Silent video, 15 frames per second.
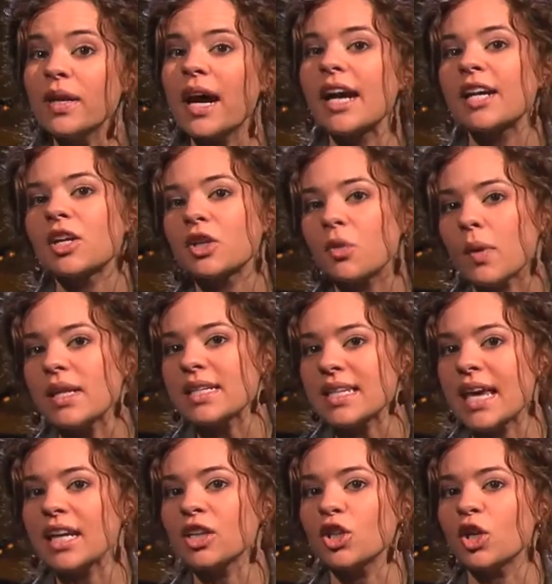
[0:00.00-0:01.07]
and I are going to
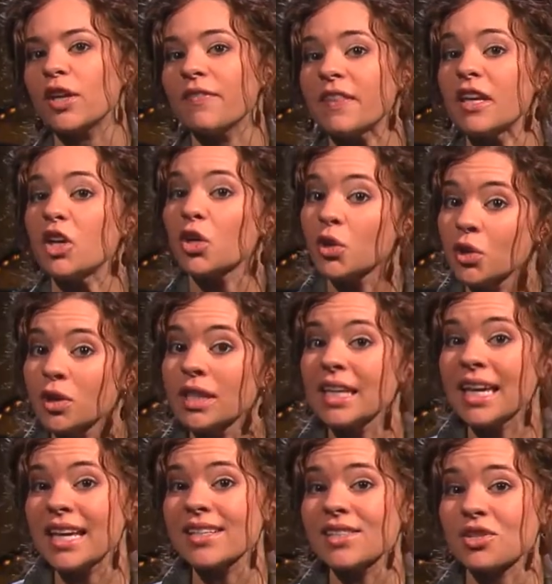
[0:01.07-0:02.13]
take a look at the early
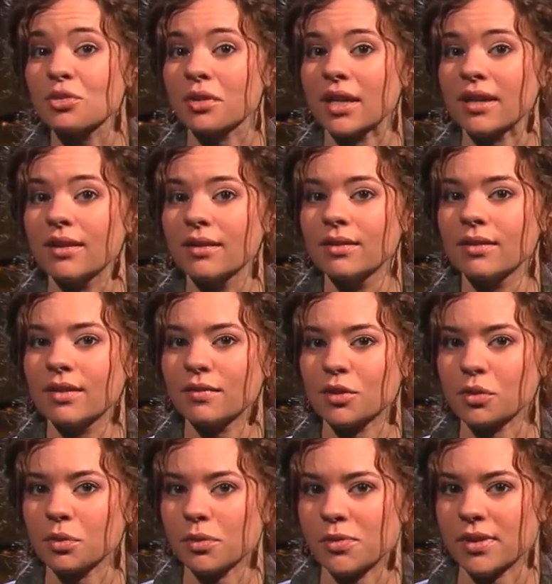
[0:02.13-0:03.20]
history of
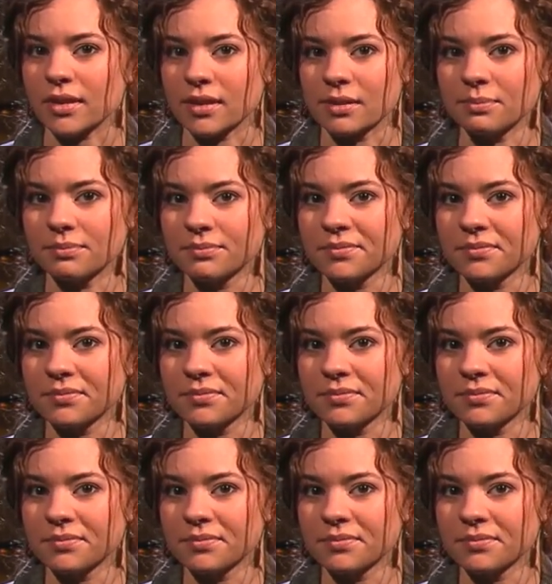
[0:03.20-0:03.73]
Jerusalem.